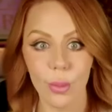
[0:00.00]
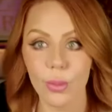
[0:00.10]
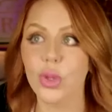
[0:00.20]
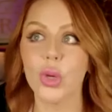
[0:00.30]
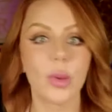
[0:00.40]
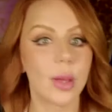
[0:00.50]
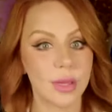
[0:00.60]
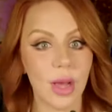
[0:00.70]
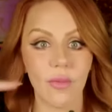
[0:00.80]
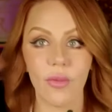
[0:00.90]
shoot
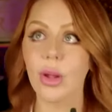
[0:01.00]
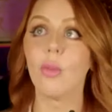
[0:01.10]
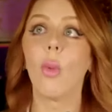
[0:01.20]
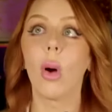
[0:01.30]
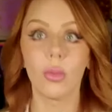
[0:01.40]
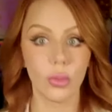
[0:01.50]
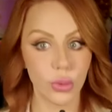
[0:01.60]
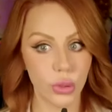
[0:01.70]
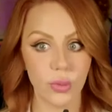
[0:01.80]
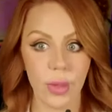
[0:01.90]
himself or he won't
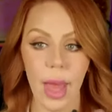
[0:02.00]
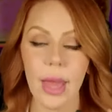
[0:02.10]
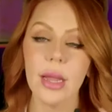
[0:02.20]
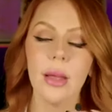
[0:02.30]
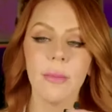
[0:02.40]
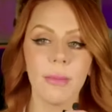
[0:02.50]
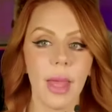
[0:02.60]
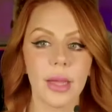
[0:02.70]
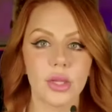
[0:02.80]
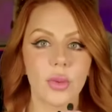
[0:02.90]
do that
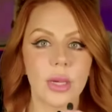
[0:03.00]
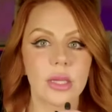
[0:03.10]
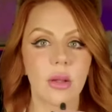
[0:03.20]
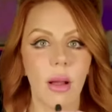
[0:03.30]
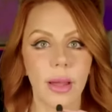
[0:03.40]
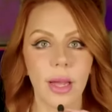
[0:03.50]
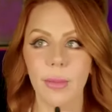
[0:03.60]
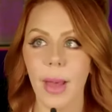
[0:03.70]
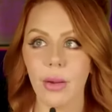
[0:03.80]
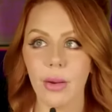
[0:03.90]
and so he's talking
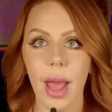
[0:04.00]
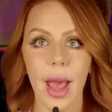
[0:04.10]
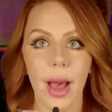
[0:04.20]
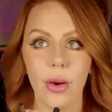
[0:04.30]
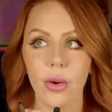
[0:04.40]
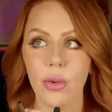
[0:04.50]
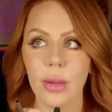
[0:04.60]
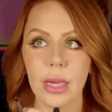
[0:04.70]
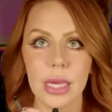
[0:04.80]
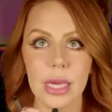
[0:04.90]
about how
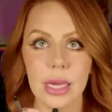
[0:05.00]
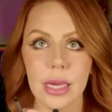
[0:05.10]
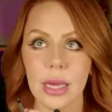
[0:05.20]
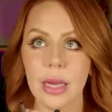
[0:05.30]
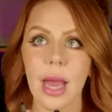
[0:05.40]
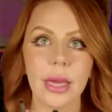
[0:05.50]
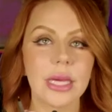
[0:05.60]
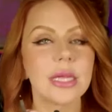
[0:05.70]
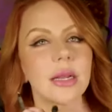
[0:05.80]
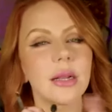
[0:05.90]
he yeah
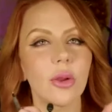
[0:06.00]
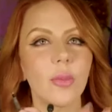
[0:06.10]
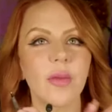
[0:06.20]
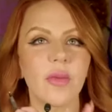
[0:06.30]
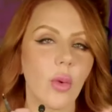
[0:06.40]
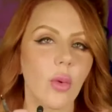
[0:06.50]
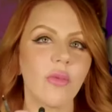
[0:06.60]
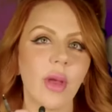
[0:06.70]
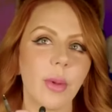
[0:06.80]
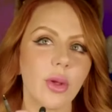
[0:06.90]
he's in a little bit of a lower
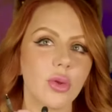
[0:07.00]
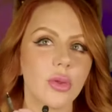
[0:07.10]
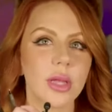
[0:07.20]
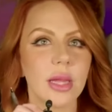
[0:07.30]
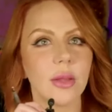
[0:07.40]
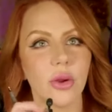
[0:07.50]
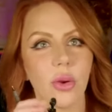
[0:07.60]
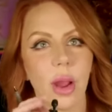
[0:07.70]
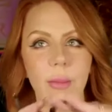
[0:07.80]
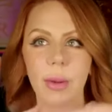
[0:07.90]
vibrational state than your
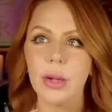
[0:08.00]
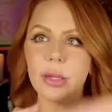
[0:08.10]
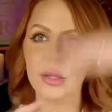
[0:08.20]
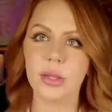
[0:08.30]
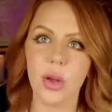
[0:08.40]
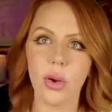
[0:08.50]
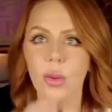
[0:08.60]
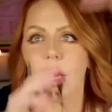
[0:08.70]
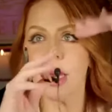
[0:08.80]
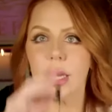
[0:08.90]
grandparents so
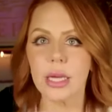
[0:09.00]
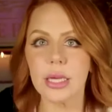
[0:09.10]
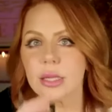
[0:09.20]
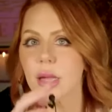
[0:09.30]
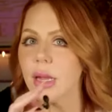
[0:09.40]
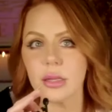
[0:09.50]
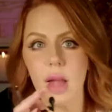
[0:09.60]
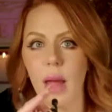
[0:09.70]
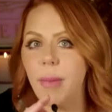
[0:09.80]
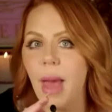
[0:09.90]
he's he's
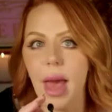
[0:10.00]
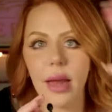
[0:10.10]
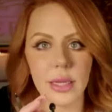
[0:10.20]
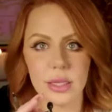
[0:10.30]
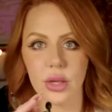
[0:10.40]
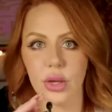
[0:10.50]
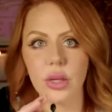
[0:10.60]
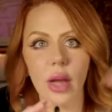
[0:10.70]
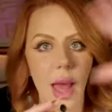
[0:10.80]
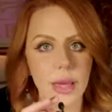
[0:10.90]
not bad he's a good
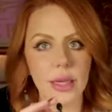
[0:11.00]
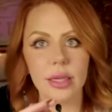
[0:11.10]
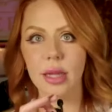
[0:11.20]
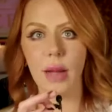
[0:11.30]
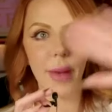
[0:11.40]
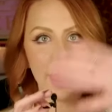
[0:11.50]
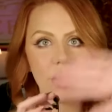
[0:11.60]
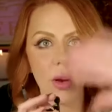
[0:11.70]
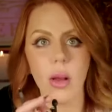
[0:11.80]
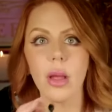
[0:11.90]
guy he's not bad at
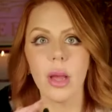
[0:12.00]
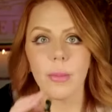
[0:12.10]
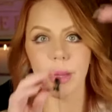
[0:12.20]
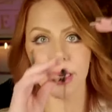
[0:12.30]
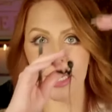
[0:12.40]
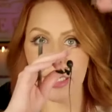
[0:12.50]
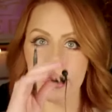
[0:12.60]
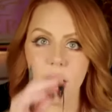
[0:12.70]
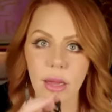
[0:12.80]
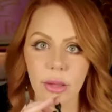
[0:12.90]
all but he's
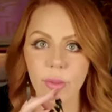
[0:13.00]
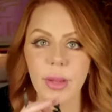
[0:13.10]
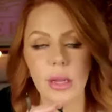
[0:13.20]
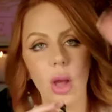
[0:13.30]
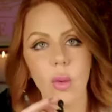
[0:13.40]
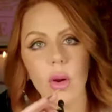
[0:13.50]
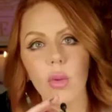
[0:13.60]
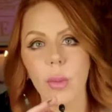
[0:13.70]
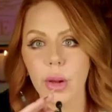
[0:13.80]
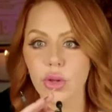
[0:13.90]
a little bit lower
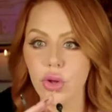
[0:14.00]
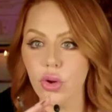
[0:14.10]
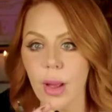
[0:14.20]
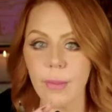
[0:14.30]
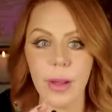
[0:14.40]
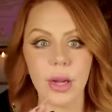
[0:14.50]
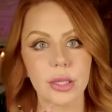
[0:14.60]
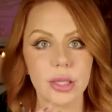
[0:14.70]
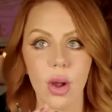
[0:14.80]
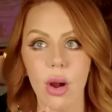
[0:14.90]
whereas your
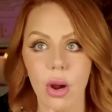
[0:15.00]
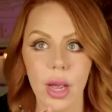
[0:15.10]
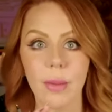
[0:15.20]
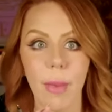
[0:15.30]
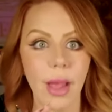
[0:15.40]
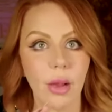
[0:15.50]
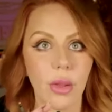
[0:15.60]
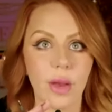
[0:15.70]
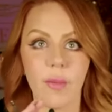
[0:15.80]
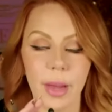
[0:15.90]
grandparents are and michael and
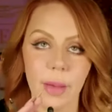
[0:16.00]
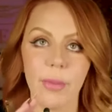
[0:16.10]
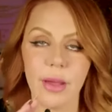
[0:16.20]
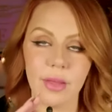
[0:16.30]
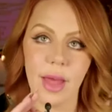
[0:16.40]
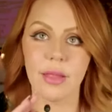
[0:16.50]
everybody up like that